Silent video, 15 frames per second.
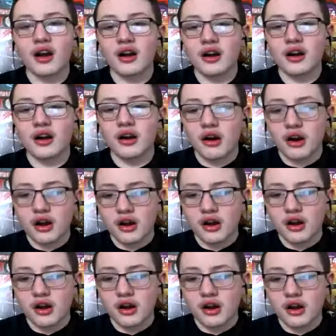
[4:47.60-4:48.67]

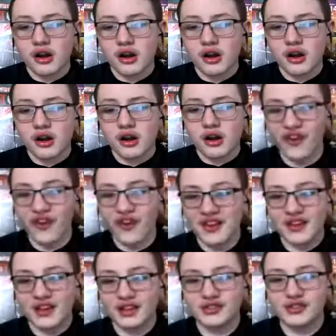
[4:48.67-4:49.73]
uh what's
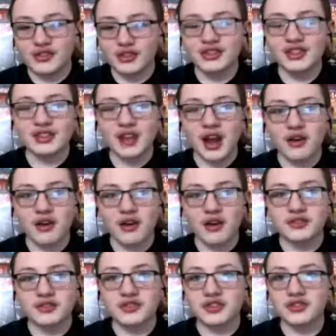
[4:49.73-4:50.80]
funny is Tilted
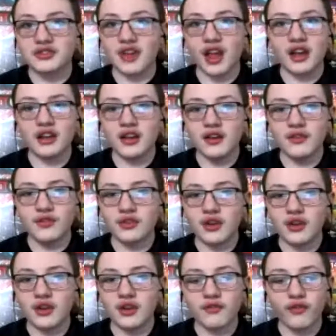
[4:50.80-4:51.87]
Towers, as any of
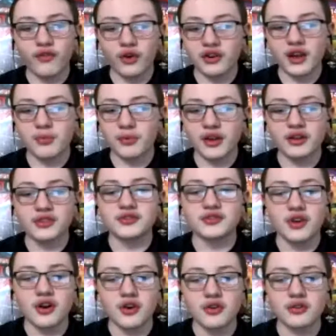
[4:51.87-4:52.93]
you Fortnite players
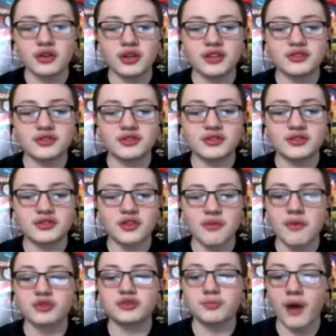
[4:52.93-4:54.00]
know, it's the
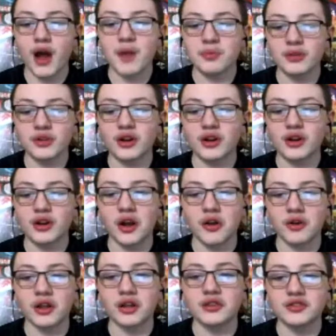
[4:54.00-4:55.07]
most popular
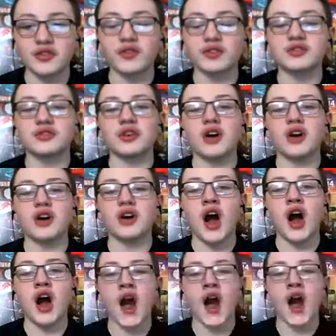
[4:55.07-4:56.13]
area because of its
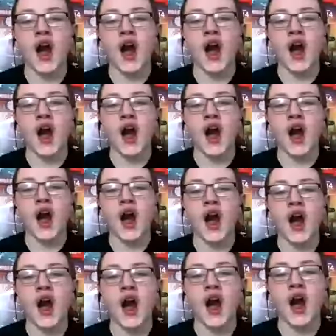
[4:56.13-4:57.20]
high loot
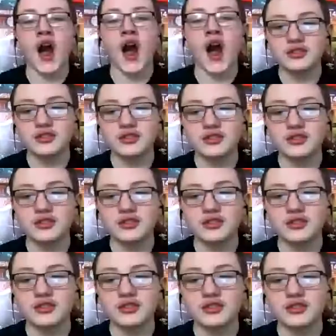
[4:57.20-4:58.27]
spawns.
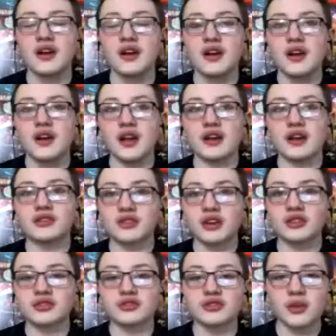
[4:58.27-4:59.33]
And it's
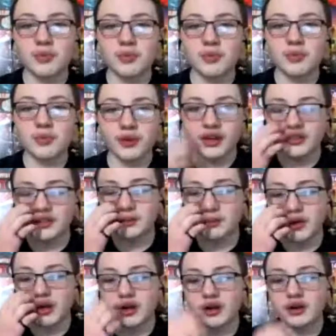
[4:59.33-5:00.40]
also the place
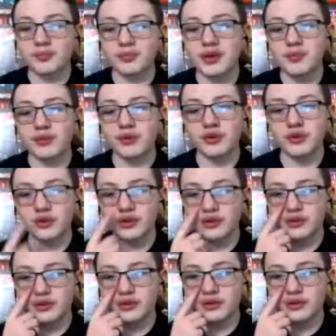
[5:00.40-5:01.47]
where
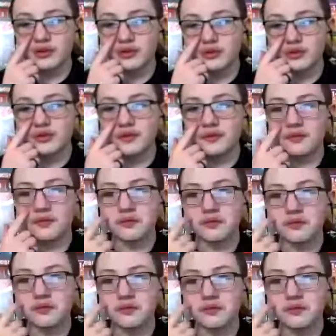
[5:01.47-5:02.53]
people
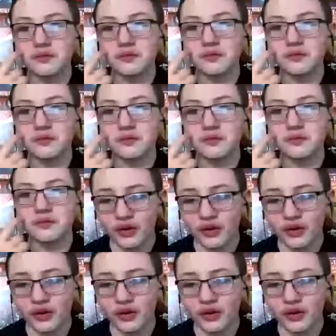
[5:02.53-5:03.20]
fail or